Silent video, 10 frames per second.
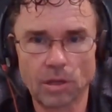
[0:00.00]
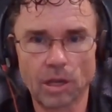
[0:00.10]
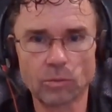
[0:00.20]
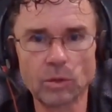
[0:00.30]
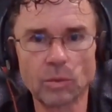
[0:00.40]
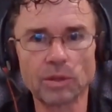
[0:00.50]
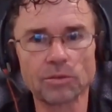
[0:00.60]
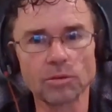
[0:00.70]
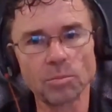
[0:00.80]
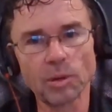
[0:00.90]
Mm. And we went
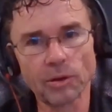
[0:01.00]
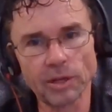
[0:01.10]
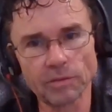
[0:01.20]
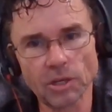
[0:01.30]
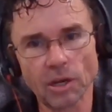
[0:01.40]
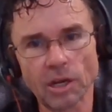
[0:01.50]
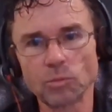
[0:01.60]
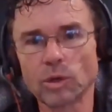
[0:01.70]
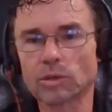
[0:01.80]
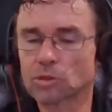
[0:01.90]
through a period of
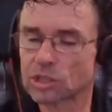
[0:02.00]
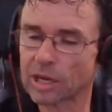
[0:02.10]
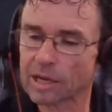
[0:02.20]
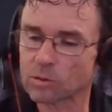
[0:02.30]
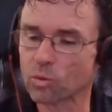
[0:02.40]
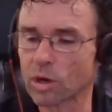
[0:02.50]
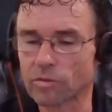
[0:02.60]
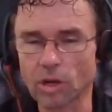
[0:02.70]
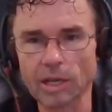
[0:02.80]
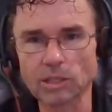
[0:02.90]
time where she had, one
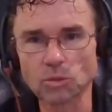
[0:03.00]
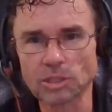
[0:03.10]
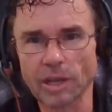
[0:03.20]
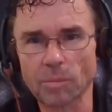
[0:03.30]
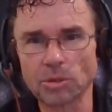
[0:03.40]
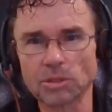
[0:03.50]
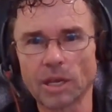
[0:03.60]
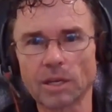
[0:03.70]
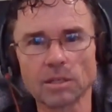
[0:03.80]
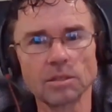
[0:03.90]
of her legs was
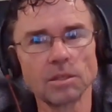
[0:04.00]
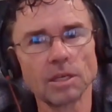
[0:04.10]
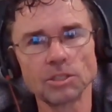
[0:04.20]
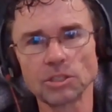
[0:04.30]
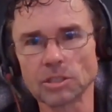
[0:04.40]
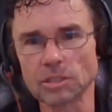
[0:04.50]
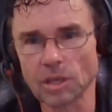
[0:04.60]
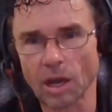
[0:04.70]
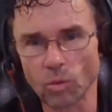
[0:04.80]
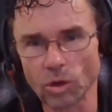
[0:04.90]
amputated, and she
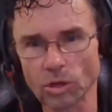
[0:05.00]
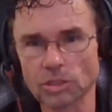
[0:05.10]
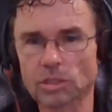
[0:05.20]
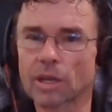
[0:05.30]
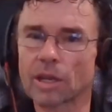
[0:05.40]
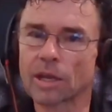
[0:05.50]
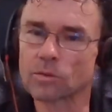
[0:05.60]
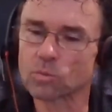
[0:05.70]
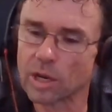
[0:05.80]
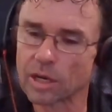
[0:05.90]
just got worse,
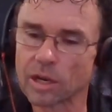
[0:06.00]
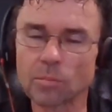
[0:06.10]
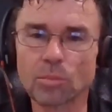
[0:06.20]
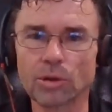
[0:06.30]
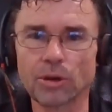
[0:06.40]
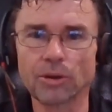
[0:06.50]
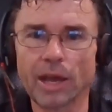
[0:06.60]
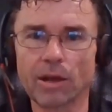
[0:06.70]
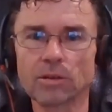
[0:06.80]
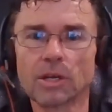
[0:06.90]
and we ended up putting her
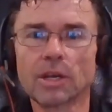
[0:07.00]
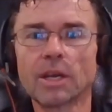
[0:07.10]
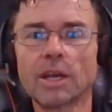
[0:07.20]
down.